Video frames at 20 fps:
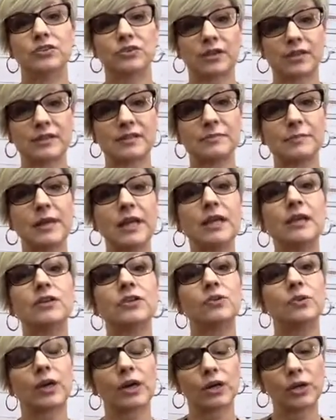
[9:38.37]
trust me,
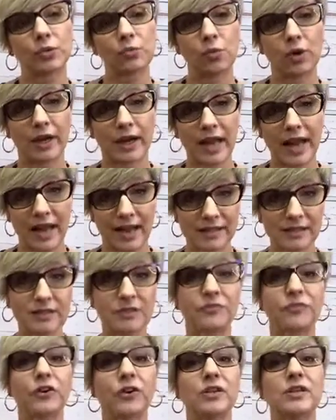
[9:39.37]
you are going to want to
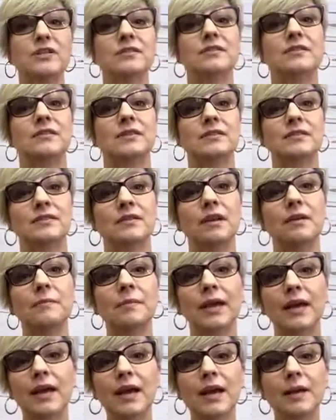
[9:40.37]
ask for this
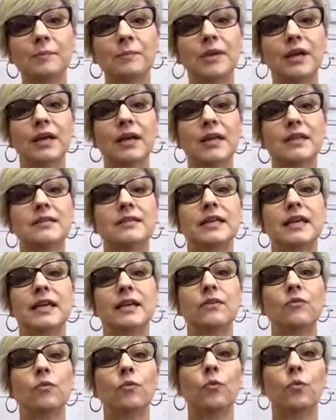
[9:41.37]
system because
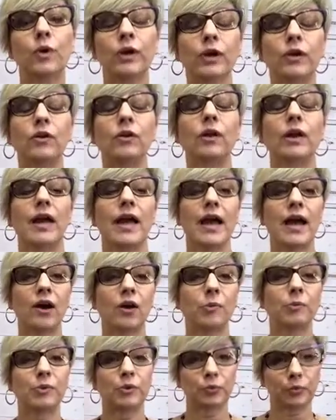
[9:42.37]
it will
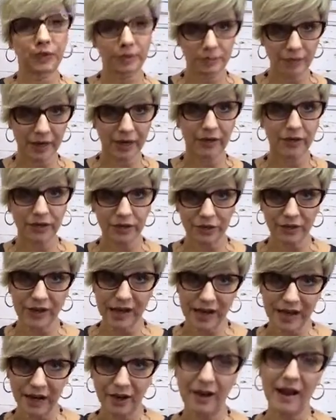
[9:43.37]
help repair your
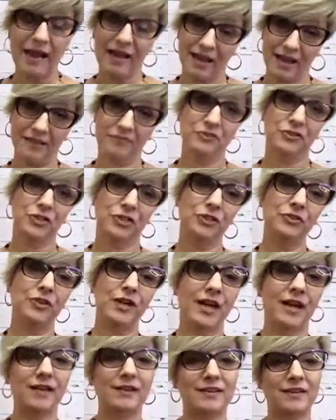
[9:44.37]
hair after you
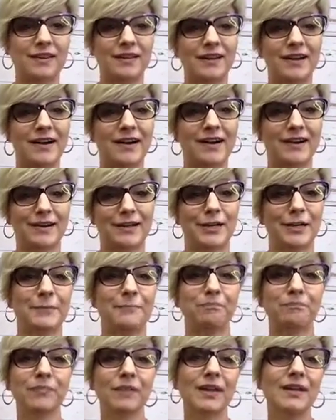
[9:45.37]
get the
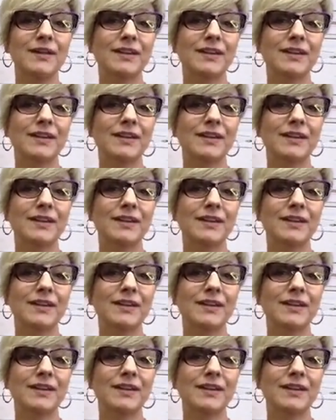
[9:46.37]
um,